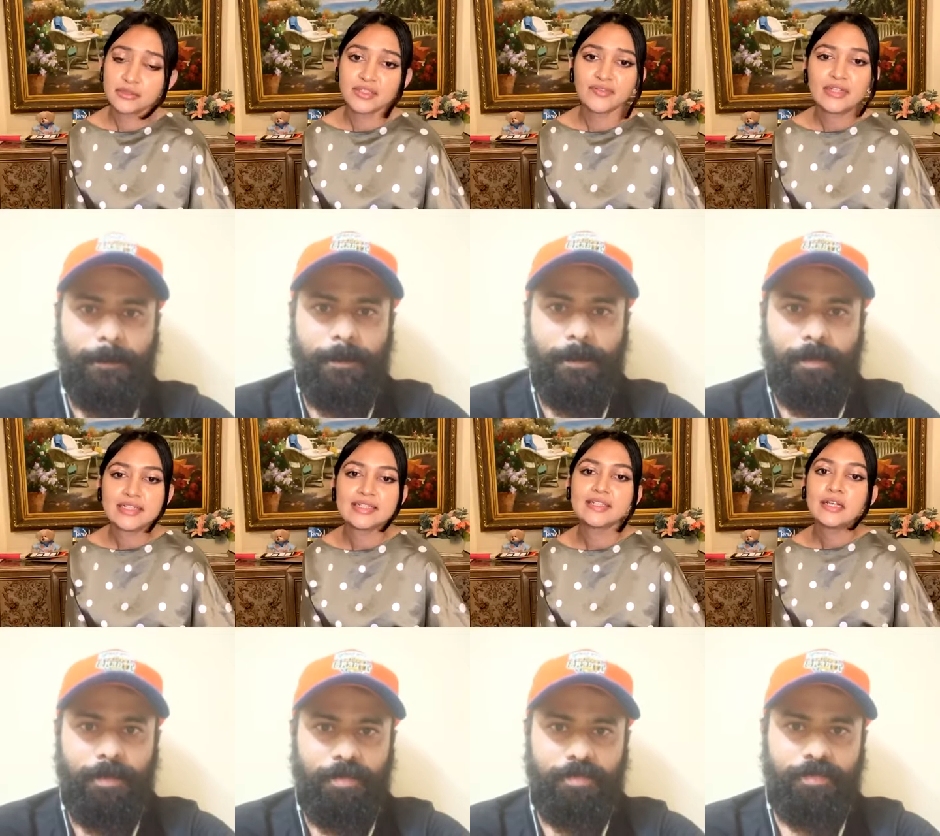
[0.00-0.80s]

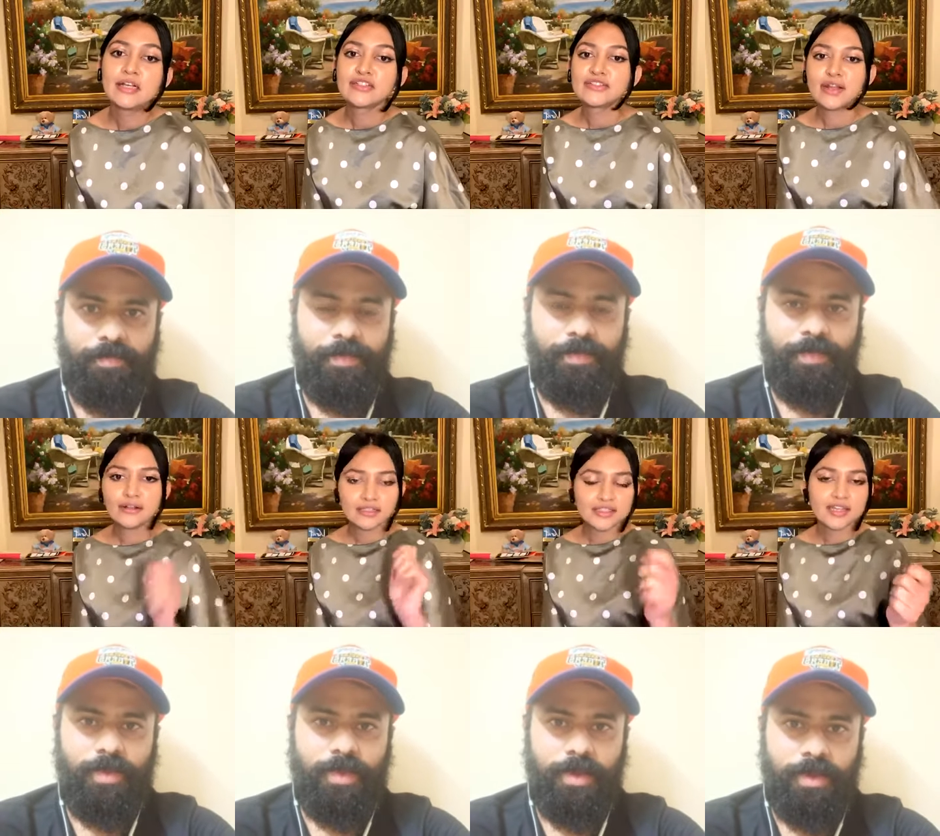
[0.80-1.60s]
Speaker 1: definitely so now
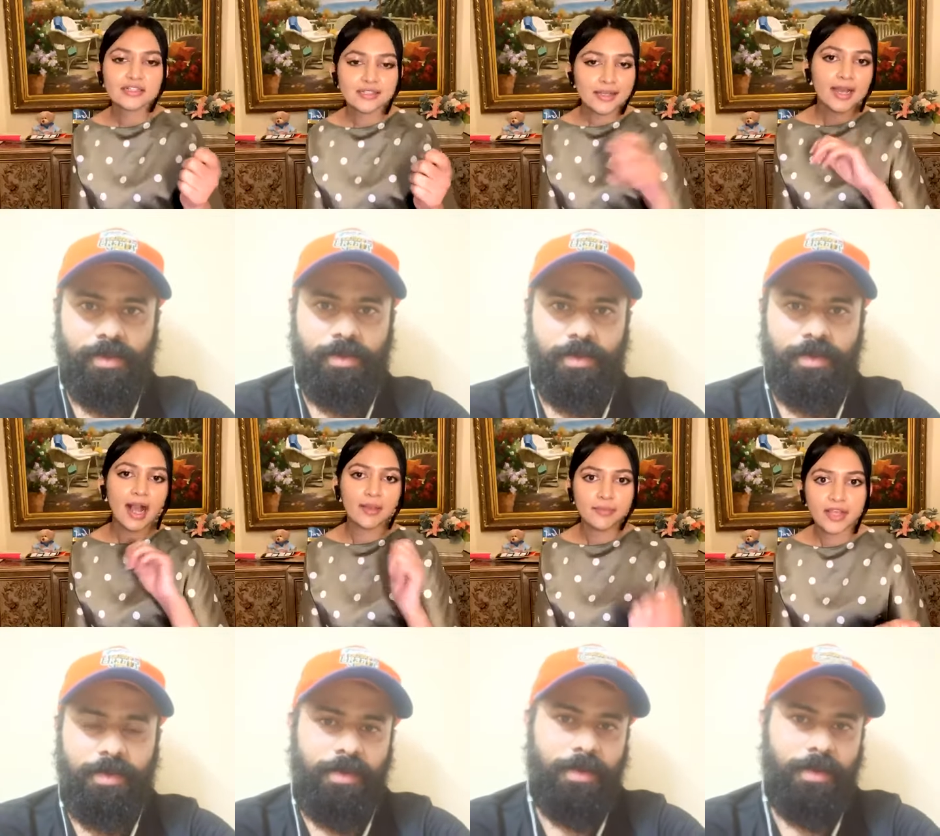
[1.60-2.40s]
let's get into like
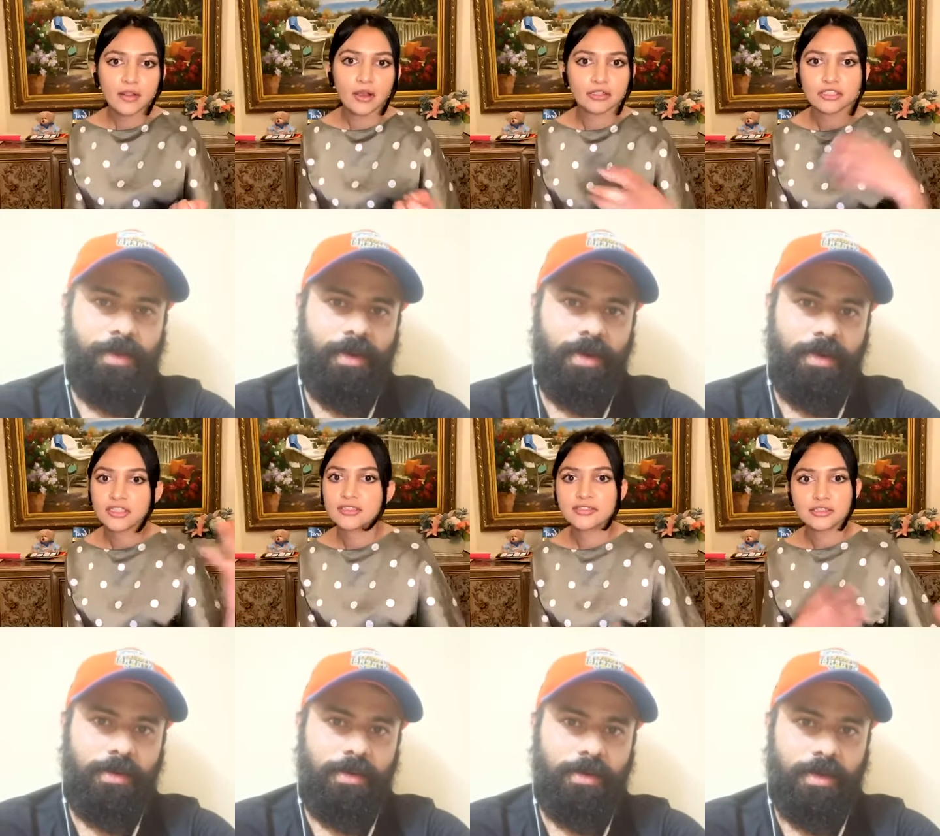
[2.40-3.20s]
ipl
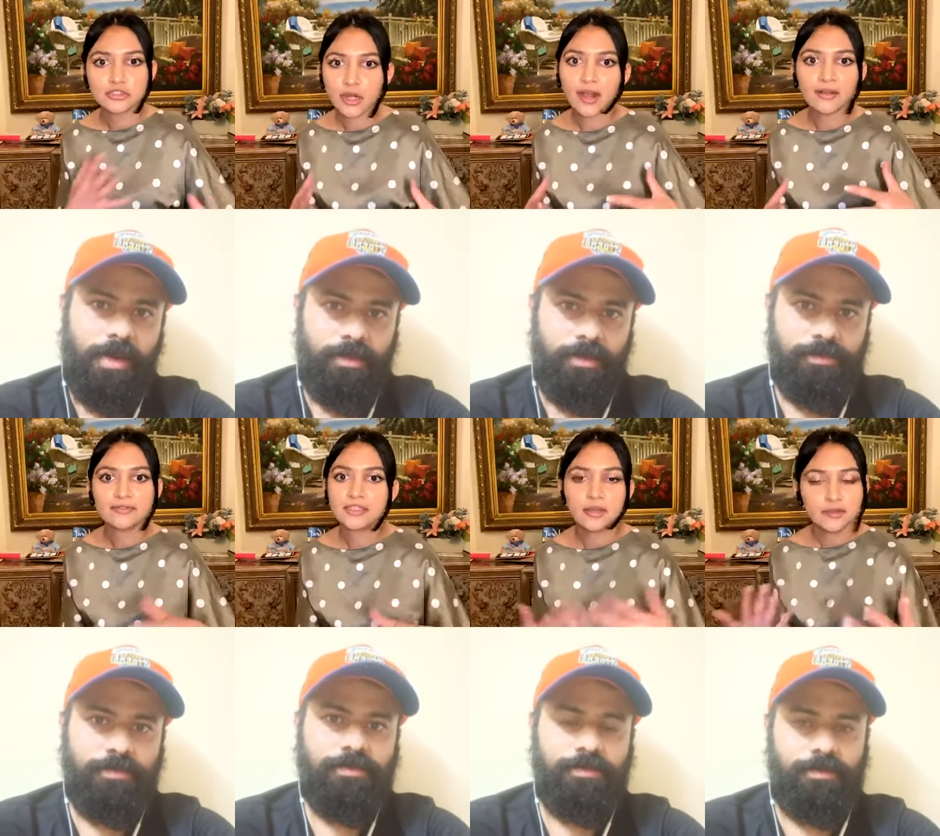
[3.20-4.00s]
auctions and drafts
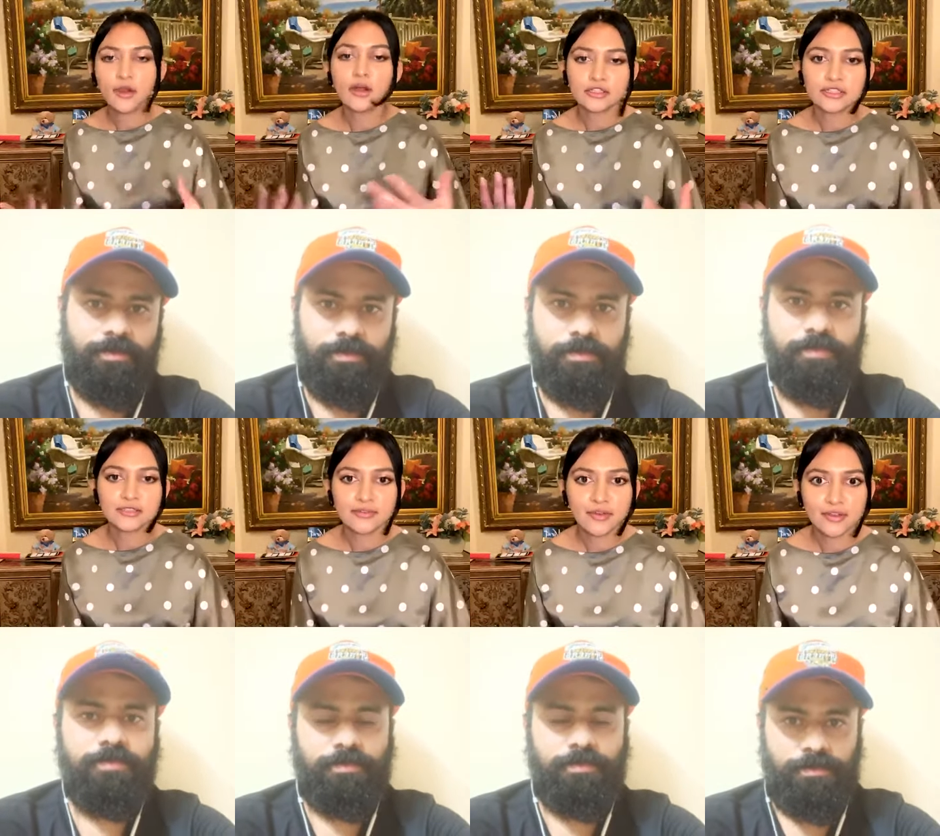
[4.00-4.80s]
and other auctions
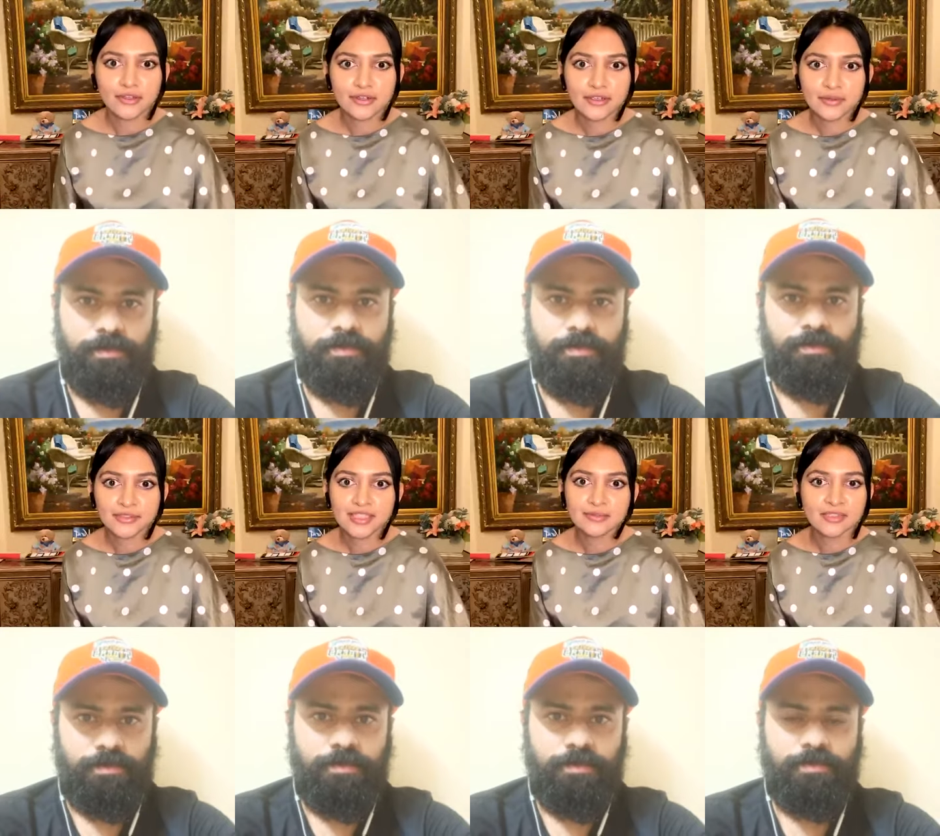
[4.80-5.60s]
of other you know
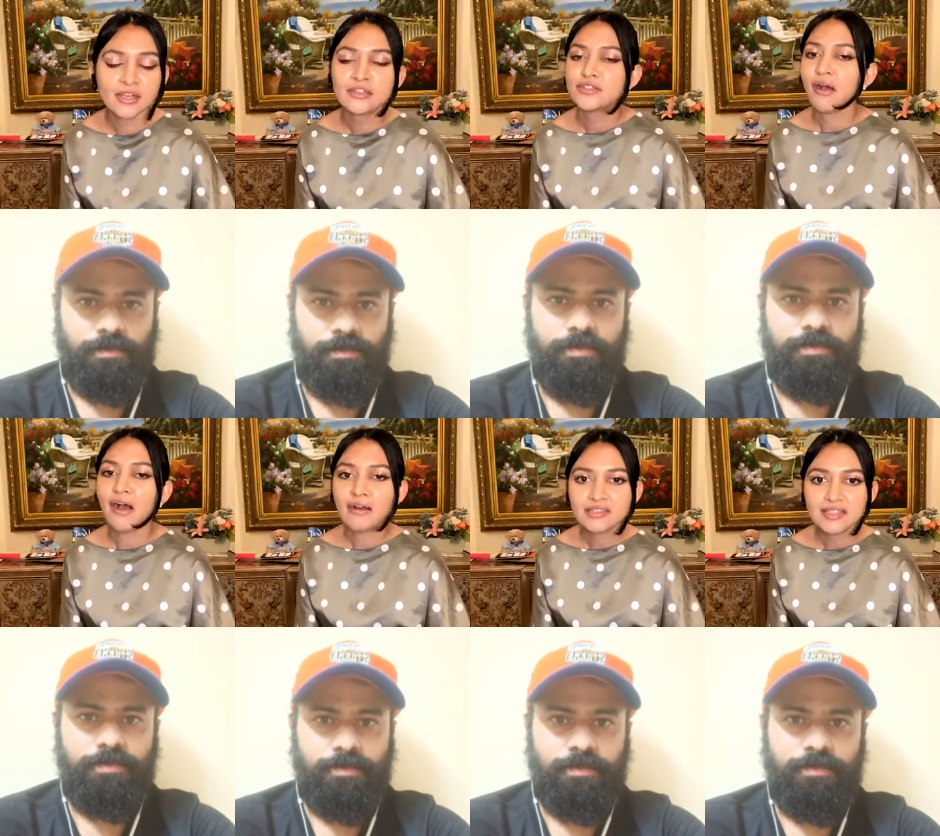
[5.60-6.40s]
teams so how
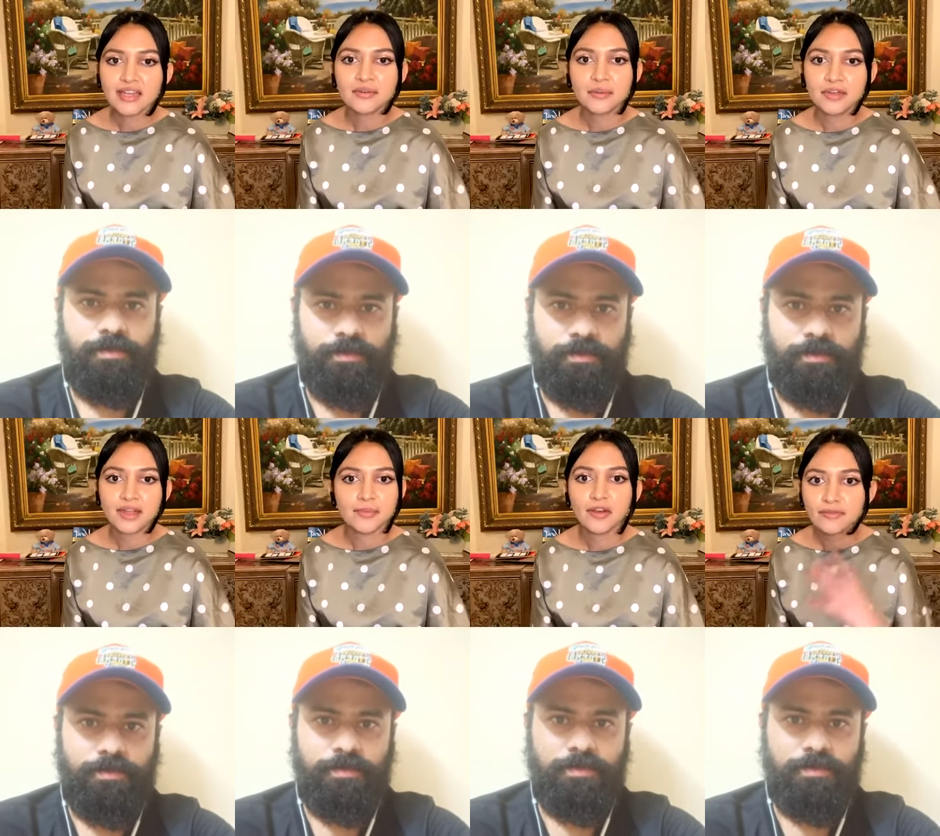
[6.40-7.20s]
does that work i
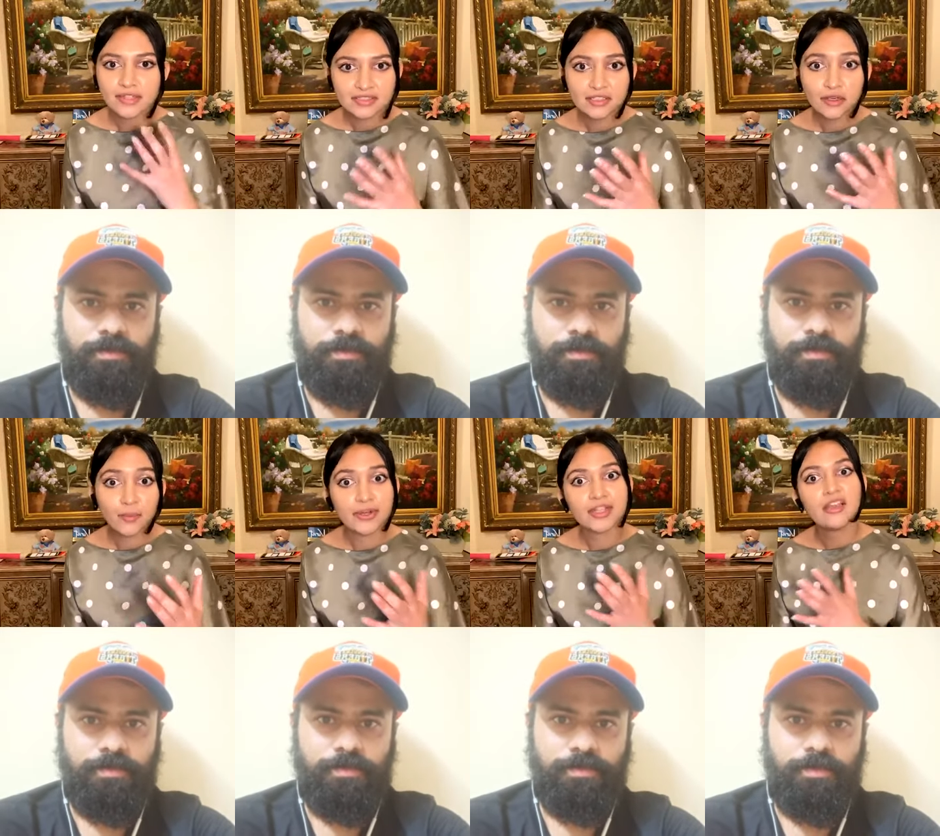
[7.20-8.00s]
mean obviously you're
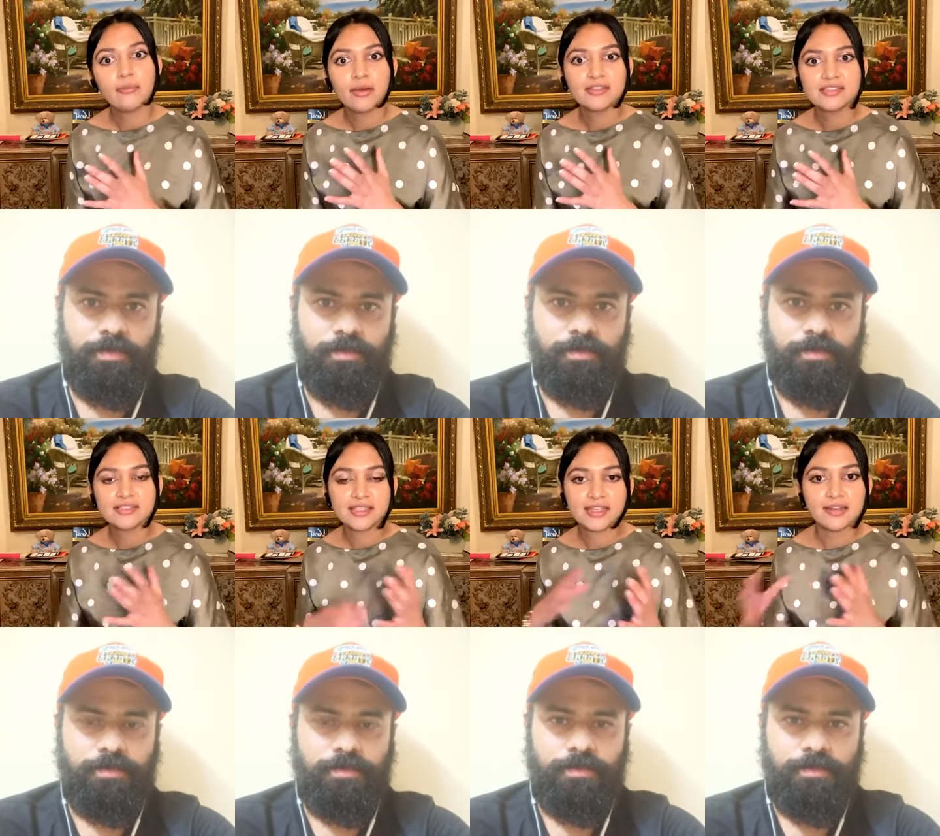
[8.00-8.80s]
working months
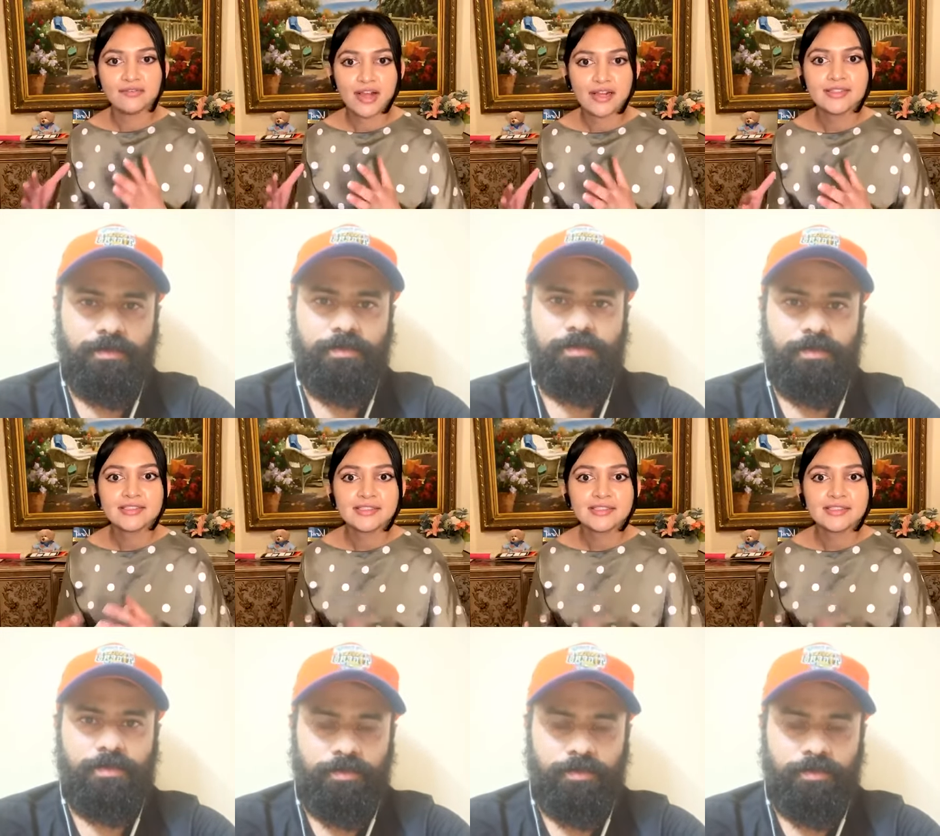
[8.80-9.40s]
in advance